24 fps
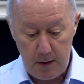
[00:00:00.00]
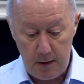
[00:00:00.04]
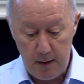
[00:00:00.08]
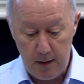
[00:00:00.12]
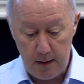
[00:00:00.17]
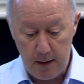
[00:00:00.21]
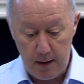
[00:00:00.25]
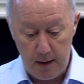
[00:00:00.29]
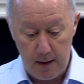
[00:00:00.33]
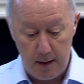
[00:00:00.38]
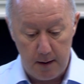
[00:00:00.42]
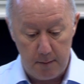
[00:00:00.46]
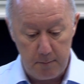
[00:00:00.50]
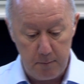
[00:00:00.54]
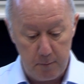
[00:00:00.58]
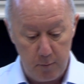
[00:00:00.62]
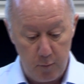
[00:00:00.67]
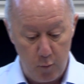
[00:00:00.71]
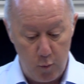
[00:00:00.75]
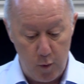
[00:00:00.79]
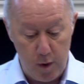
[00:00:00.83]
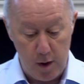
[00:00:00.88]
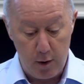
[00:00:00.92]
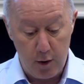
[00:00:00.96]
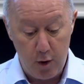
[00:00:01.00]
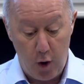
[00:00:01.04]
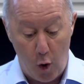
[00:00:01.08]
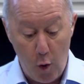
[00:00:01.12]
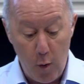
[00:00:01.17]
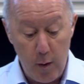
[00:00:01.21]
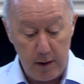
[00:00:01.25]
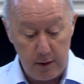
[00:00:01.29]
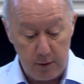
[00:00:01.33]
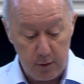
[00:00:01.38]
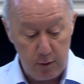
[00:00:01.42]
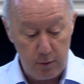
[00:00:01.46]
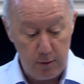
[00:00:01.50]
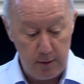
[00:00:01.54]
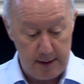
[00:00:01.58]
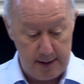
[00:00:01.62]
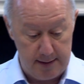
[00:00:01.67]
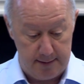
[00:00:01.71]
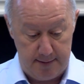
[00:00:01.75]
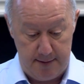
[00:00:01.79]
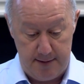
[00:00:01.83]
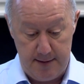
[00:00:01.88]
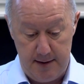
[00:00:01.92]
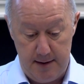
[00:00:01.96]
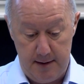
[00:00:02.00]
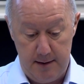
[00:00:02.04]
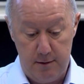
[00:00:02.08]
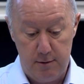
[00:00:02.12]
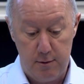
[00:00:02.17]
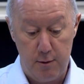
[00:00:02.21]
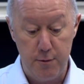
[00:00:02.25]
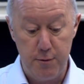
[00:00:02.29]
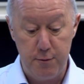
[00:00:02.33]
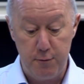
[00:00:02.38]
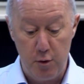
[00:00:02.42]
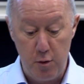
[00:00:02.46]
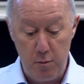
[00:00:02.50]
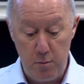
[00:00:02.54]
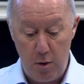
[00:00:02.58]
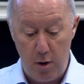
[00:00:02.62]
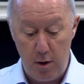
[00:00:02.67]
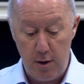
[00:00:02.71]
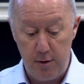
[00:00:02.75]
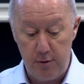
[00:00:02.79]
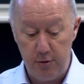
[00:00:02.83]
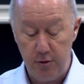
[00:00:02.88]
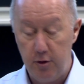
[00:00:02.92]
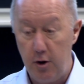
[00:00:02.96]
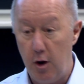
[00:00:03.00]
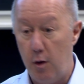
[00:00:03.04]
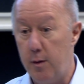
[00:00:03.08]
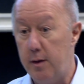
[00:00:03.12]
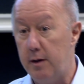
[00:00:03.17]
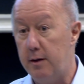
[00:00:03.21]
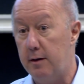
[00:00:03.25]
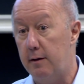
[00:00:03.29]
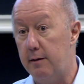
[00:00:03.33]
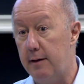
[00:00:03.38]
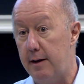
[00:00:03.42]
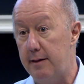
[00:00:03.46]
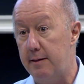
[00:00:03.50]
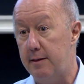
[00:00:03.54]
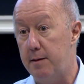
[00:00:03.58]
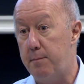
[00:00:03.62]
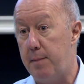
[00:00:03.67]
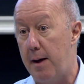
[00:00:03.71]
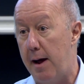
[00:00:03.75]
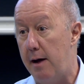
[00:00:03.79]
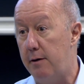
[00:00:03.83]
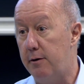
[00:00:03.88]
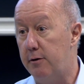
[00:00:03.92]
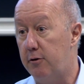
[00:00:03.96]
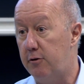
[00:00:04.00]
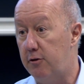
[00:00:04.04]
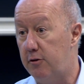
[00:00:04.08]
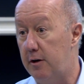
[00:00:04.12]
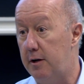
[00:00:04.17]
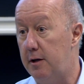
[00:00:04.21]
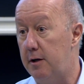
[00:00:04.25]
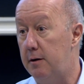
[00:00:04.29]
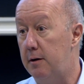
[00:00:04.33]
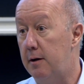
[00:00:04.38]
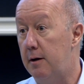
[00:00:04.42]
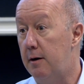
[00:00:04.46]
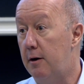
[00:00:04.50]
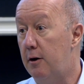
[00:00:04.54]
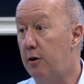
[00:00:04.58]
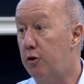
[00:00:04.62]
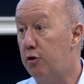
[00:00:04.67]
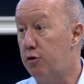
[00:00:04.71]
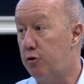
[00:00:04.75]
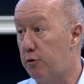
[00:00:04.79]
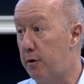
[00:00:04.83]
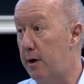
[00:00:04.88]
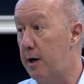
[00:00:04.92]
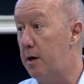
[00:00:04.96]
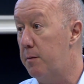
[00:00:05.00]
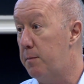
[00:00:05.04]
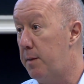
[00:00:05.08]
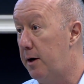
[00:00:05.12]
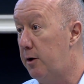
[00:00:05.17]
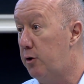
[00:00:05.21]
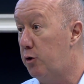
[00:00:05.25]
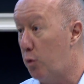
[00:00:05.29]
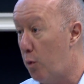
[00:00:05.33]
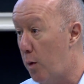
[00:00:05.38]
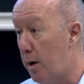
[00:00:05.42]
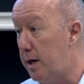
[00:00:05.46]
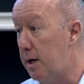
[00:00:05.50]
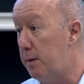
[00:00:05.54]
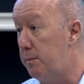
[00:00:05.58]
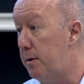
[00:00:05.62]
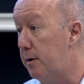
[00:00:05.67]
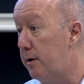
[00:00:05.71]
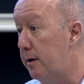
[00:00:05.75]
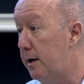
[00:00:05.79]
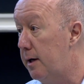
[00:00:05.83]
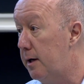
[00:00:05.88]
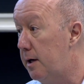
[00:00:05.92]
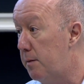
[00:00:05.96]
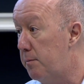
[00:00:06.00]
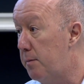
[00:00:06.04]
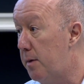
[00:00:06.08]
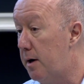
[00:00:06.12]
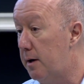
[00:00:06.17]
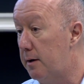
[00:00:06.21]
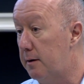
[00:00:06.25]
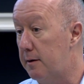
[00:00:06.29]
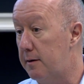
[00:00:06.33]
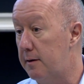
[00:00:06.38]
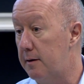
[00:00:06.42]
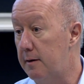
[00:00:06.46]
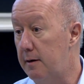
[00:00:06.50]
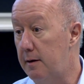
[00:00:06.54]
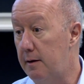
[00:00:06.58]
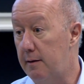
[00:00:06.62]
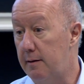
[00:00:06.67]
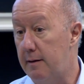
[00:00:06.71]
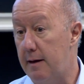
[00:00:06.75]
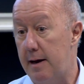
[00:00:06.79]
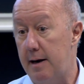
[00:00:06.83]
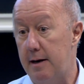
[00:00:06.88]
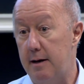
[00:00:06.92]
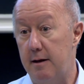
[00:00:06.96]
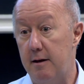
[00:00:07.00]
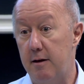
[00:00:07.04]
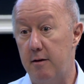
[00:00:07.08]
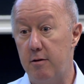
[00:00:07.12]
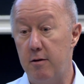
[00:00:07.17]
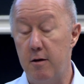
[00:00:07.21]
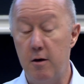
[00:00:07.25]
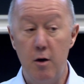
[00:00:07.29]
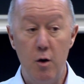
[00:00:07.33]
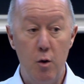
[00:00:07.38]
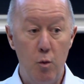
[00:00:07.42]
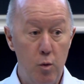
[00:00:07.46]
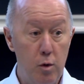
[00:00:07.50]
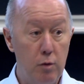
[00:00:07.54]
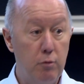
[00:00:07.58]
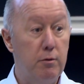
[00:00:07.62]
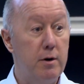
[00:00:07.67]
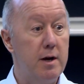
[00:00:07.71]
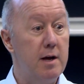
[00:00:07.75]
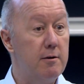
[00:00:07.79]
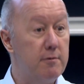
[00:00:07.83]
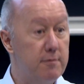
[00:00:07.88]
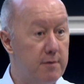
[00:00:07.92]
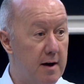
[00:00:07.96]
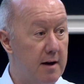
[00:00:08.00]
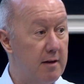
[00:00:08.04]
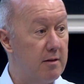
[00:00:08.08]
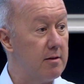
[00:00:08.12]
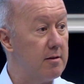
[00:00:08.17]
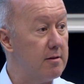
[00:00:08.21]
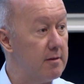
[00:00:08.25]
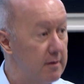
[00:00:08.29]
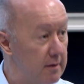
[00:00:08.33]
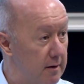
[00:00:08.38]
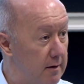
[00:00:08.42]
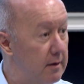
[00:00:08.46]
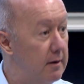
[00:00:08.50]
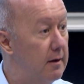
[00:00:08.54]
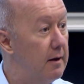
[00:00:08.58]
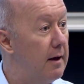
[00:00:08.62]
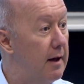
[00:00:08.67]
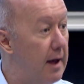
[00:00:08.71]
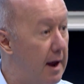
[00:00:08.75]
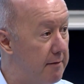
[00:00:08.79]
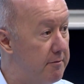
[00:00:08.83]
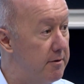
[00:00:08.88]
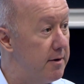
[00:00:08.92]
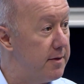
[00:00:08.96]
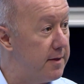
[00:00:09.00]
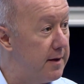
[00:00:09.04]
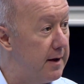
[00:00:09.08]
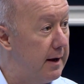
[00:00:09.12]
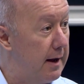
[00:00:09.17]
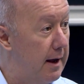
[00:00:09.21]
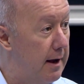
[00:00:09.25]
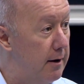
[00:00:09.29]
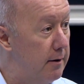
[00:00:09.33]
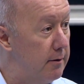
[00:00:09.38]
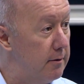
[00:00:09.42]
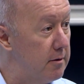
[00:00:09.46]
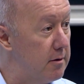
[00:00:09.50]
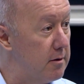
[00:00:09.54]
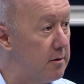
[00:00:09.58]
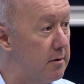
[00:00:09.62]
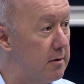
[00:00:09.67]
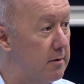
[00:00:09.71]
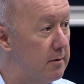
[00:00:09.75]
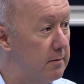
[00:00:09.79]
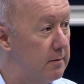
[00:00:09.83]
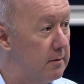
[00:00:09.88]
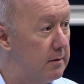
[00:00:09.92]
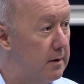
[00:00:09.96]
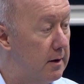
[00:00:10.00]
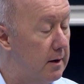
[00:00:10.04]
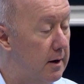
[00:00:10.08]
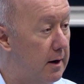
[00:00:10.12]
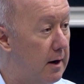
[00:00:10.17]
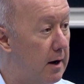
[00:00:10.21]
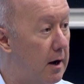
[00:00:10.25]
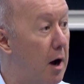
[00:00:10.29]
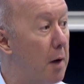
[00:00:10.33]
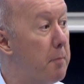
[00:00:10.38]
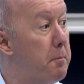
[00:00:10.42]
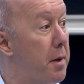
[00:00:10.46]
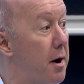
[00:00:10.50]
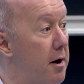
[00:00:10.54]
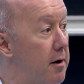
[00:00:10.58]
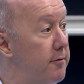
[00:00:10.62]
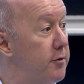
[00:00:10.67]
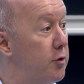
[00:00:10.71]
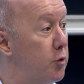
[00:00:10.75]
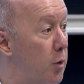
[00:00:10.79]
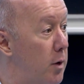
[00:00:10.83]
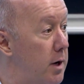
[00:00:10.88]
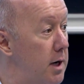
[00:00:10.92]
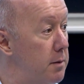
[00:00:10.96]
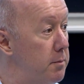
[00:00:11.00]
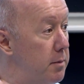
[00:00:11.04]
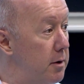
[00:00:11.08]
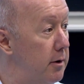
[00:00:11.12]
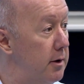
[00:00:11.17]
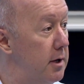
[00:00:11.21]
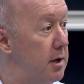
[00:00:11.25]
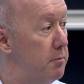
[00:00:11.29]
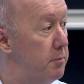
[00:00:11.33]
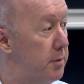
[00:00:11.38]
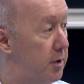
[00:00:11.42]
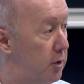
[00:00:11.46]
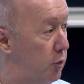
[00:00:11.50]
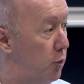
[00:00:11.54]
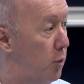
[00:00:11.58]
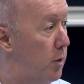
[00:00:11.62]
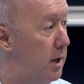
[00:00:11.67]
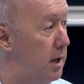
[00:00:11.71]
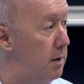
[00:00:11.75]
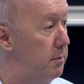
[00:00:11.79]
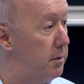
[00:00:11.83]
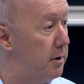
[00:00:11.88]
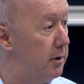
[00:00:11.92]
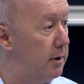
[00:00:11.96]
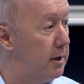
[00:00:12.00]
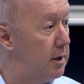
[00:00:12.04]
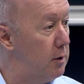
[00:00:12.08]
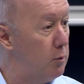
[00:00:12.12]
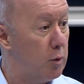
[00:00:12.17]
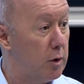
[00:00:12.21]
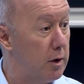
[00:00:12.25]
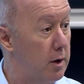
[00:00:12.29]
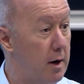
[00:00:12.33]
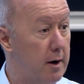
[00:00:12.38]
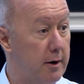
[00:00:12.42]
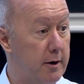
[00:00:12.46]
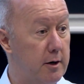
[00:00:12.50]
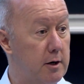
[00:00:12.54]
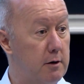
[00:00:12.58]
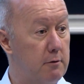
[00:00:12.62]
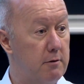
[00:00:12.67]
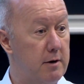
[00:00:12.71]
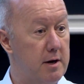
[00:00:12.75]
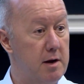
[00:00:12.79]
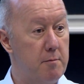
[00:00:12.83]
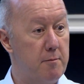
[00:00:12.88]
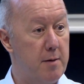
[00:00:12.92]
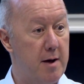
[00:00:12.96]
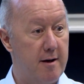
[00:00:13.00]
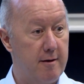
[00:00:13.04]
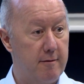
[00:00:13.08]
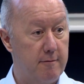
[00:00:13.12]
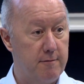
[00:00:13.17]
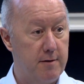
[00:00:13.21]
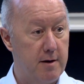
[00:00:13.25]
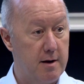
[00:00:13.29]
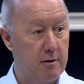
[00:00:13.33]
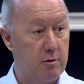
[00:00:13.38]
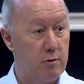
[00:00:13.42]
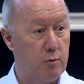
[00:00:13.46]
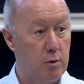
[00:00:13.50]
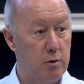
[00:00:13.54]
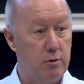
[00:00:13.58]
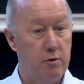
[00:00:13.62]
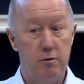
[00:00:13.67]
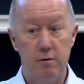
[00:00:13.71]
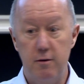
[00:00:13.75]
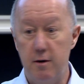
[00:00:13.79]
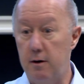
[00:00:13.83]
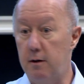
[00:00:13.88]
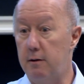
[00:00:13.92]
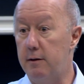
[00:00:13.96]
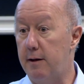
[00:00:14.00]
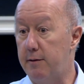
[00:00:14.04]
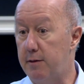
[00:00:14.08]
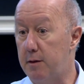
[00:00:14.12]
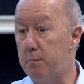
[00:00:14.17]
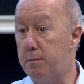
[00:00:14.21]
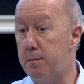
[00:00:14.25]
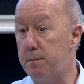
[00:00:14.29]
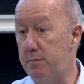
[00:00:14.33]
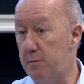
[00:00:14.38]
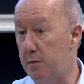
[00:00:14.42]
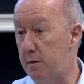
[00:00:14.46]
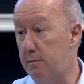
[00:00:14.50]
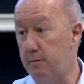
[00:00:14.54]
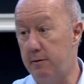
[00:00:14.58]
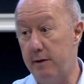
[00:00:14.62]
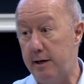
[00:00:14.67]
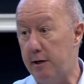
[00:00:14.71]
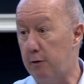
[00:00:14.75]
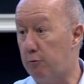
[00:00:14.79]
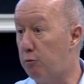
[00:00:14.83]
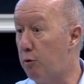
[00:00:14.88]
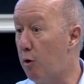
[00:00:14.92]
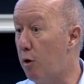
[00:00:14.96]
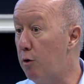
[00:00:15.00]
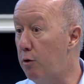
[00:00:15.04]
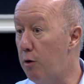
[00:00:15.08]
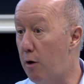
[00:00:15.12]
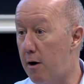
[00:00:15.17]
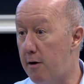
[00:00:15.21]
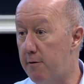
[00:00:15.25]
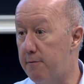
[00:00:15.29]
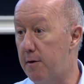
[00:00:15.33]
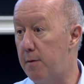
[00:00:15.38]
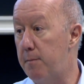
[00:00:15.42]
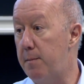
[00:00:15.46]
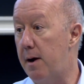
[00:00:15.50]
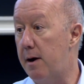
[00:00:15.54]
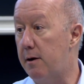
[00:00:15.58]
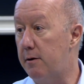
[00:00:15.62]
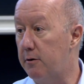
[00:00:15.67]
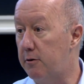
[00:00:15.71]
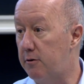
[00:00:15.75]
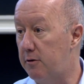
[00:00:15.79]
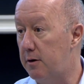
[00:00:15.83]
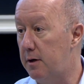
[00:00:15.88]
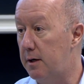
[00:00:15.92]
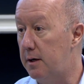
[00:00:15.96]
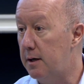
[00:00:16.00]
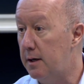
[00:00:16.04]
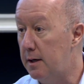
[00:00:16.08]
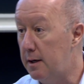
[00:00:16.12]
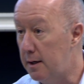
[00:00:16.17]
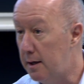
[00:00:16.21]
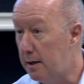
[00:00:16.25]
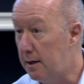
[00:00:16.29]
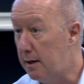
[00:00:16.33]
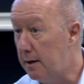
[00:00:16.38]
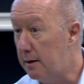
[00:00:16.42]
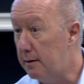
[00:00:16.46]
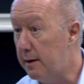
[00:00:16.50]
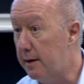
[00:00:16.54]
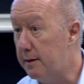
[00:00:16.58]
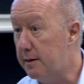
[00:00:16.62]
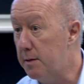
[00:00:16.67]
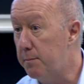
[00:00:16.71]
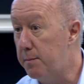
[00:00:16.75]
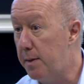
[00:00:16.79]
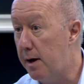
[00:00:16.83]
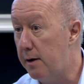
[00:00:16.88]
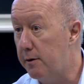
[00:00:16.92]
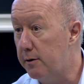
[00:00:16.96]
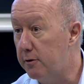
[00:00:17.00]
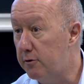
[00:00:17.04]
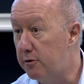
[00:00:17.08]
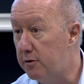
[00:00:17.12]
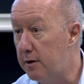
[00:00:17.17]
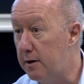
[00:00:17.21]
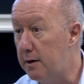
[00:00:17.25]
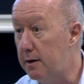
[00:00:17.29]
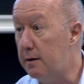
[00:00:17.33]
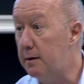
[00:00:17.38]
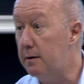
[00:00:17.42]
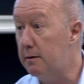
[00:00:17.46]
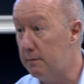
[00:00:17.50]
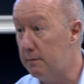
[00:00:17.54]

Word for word: um, we're going to let the, so through March, going to let the balance sheet shrink by 20 billion a month. That is, we'll reinvest everything else uh, above 20 billion, but 20 billion we're not going to reinvest. We're just going to let the let it roll off our balance sheet, let the balance sheet